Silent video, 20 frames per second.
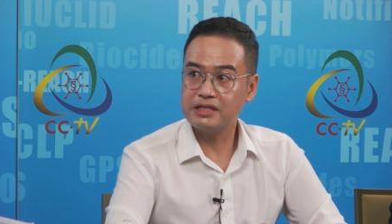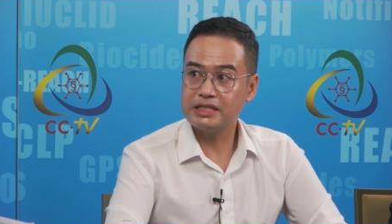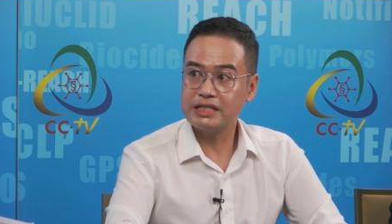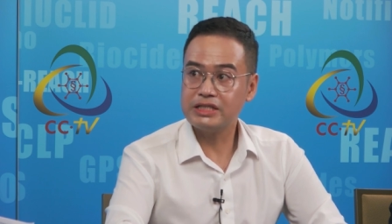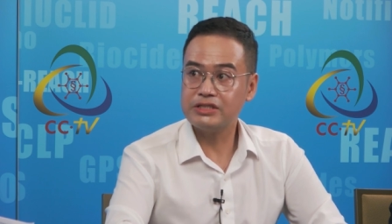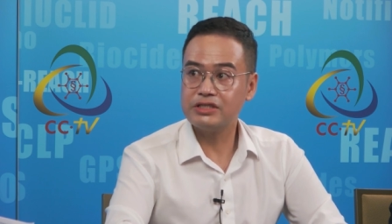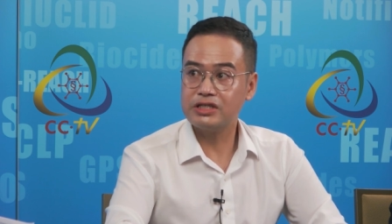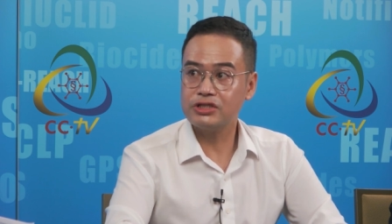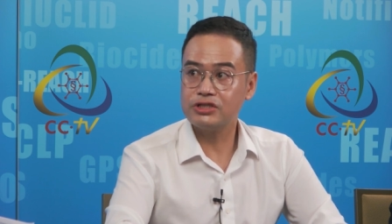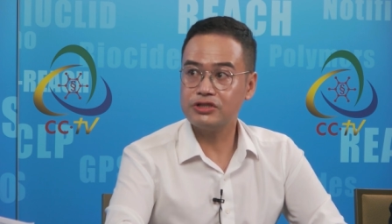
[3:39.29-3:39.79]

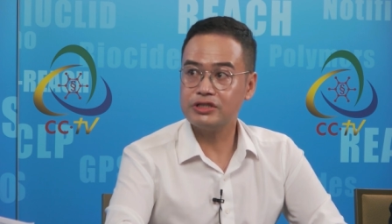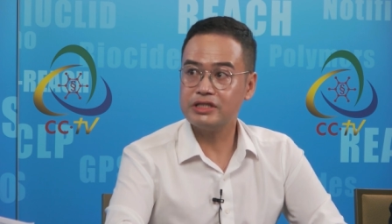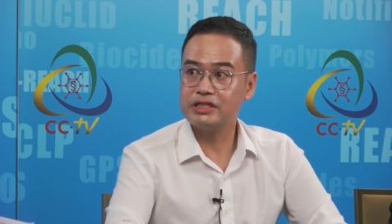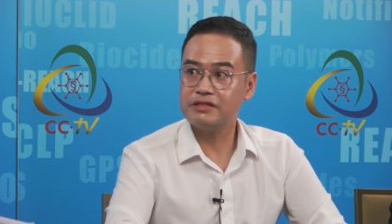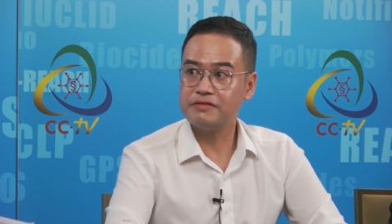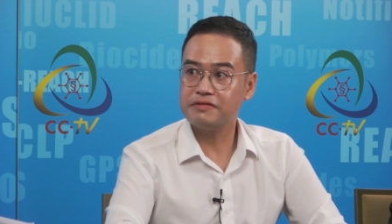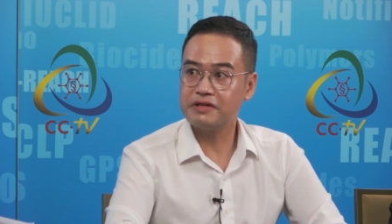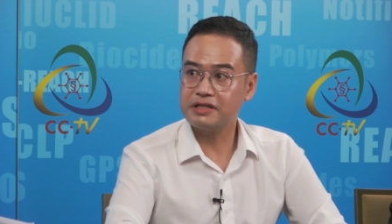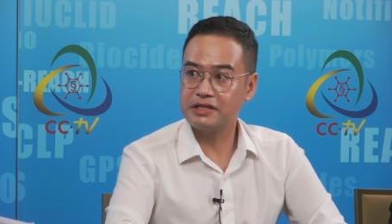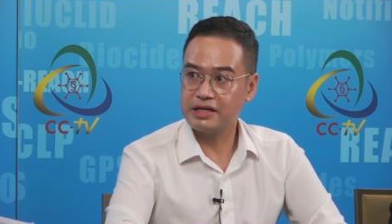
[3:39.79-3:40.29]
industry in
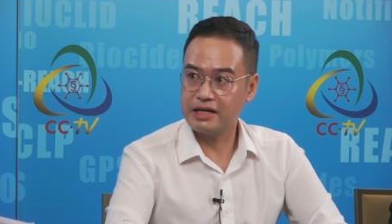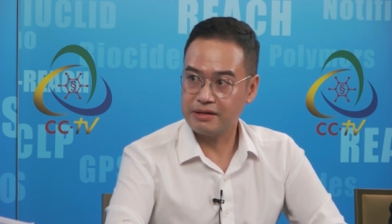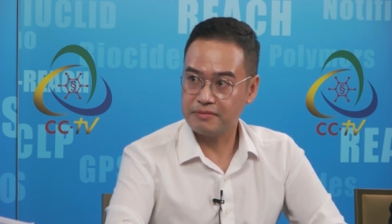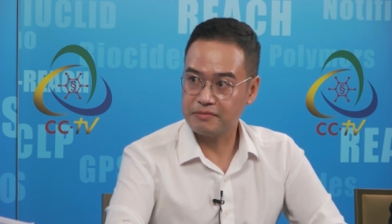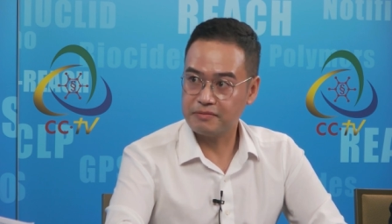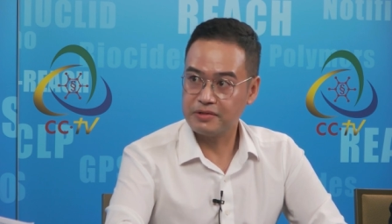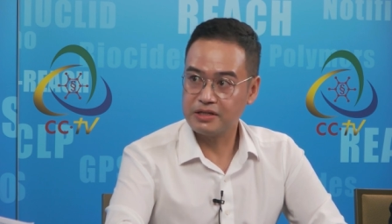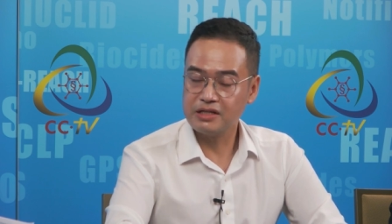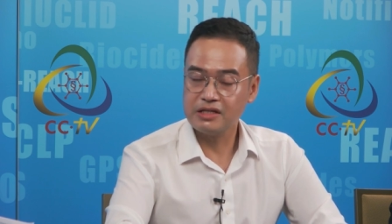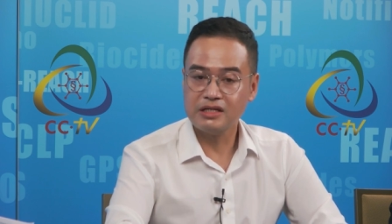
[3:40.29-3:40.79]
Vietnam
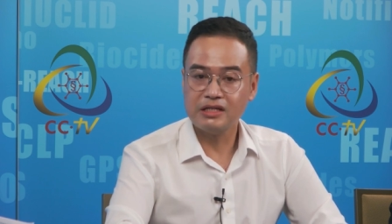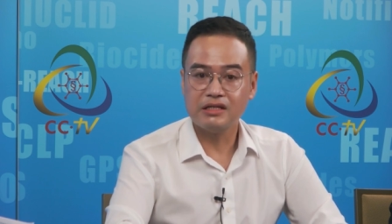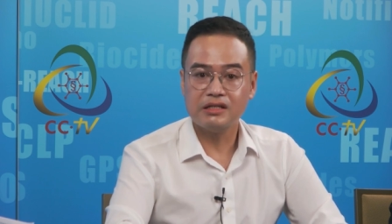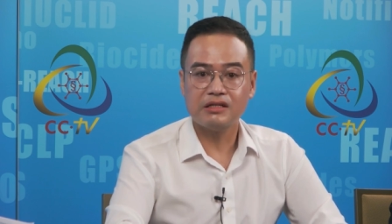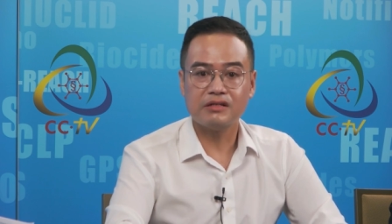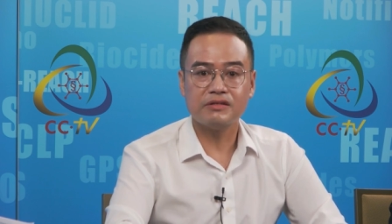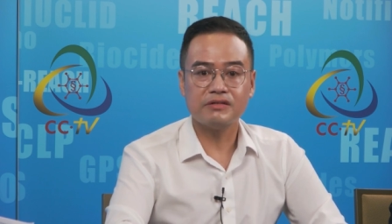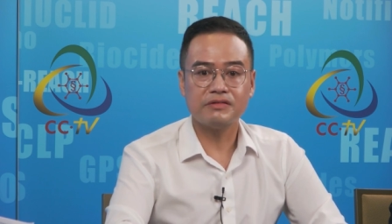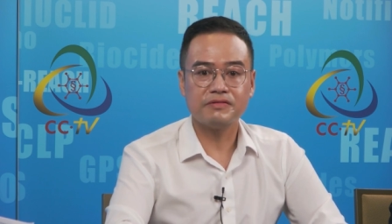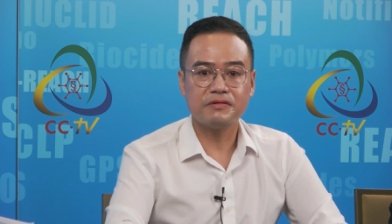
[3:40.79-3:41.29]

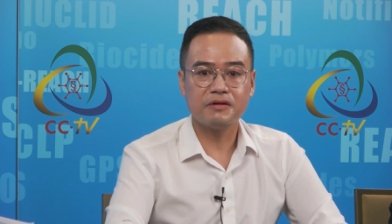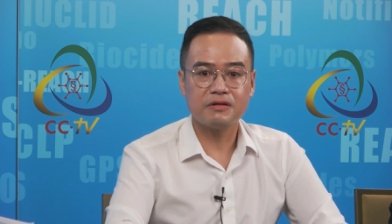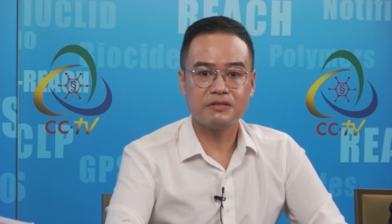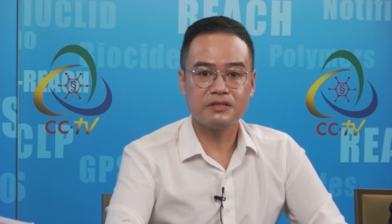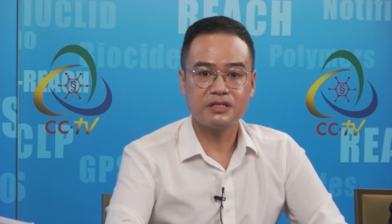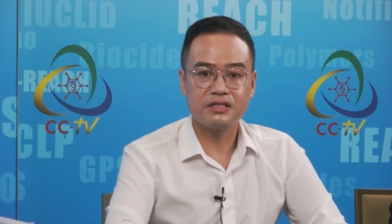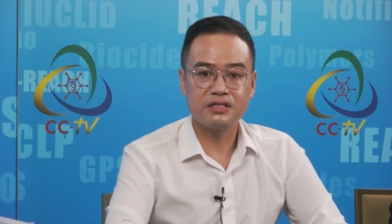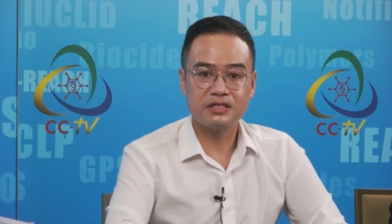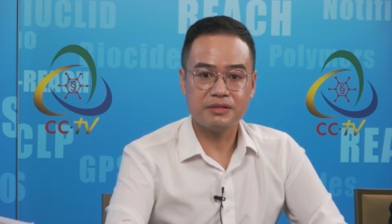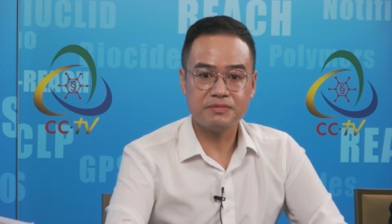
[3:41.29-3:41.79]
uh, for the
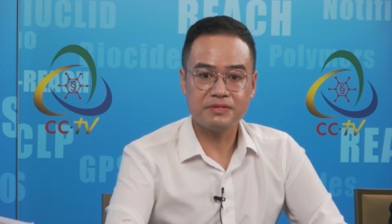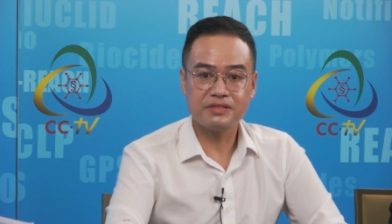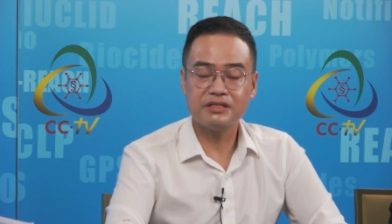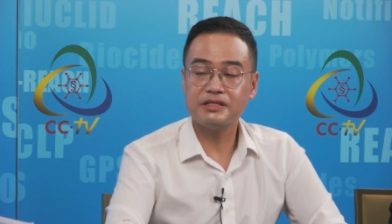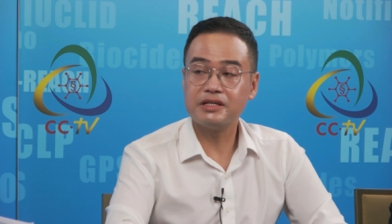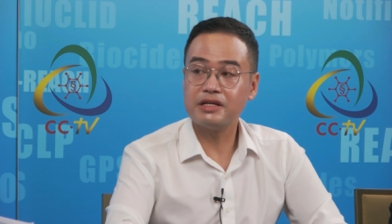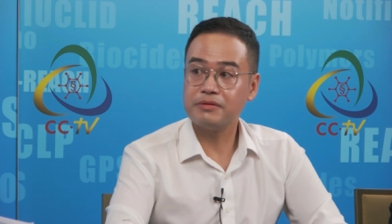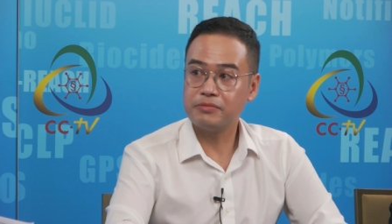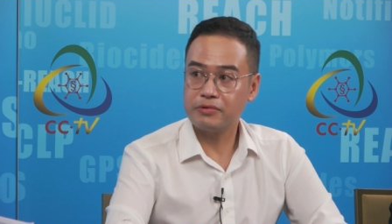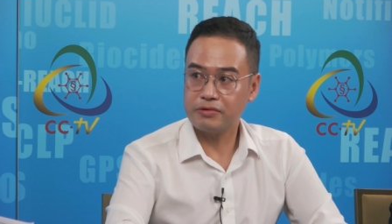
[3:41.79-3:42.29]

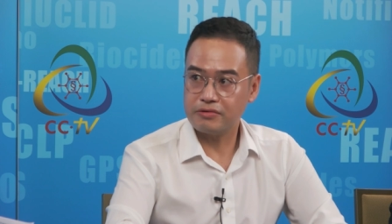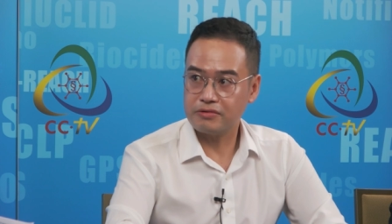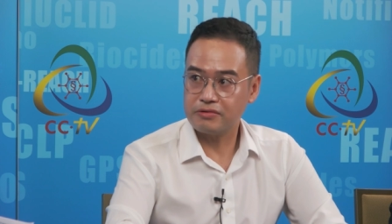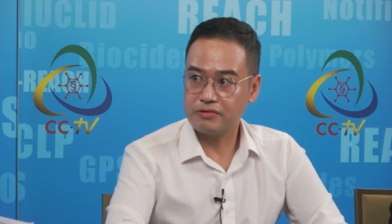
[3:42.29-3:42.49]
sustainable.